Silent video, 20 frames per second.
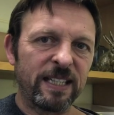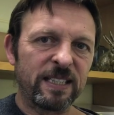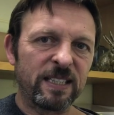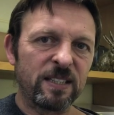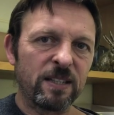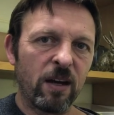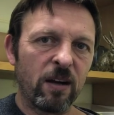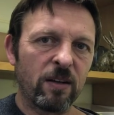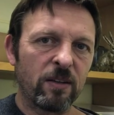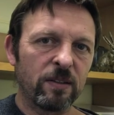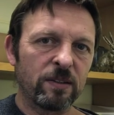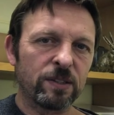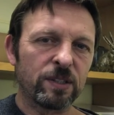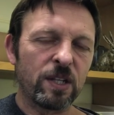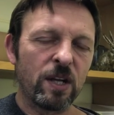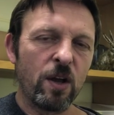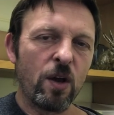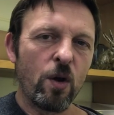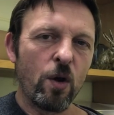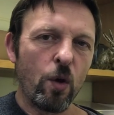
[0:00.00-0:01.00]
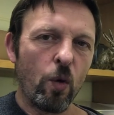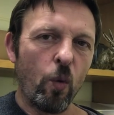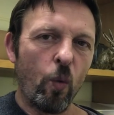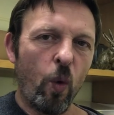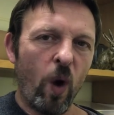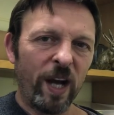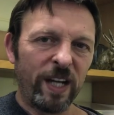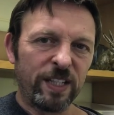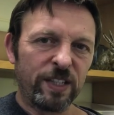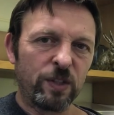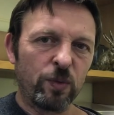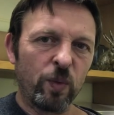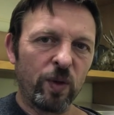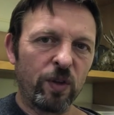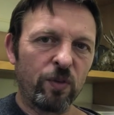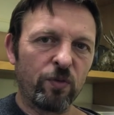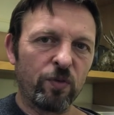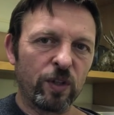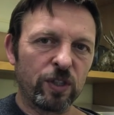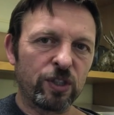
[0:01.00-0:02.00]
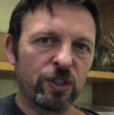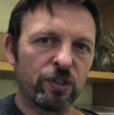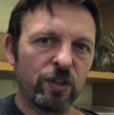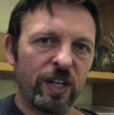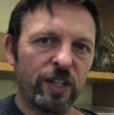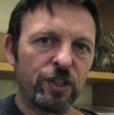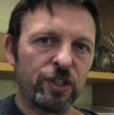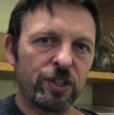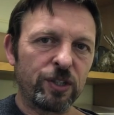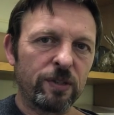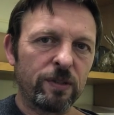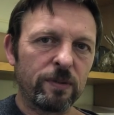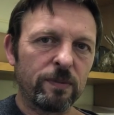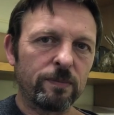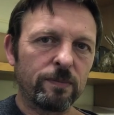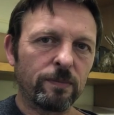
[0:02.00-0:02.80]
his knuckles white with frustration.